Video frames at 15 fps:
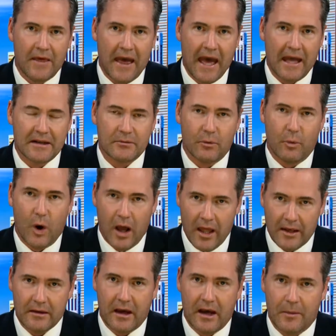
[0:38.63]
that,
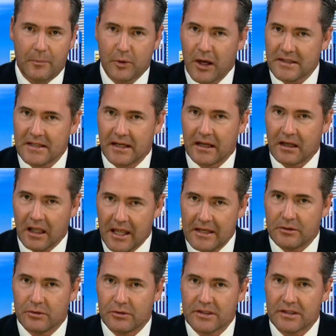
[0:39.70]
one, President
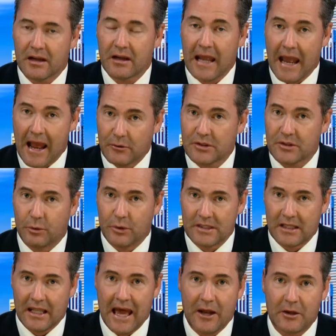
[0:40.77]
Clinton's counsel
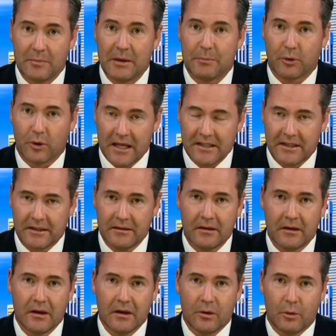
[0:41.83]
was allowed to be
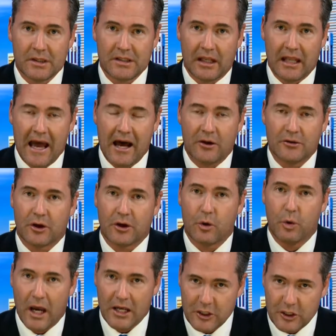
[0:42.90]
present, was allowed to
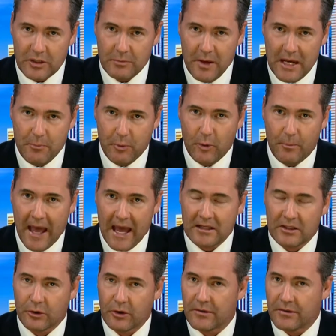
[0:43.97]
question people
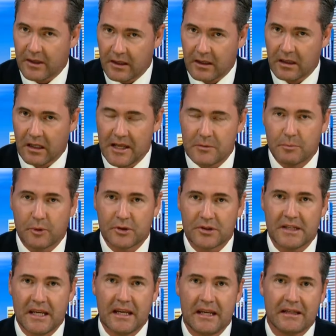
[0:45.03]
back during the Clinton
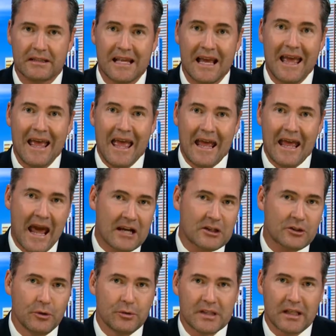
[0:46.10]
proceedings, and
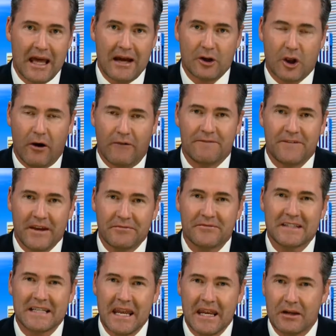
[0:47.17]
actually was allowed to call
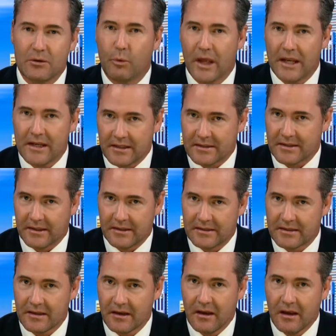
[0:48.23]
15
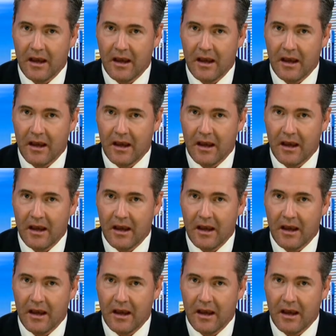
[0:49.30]
witnesses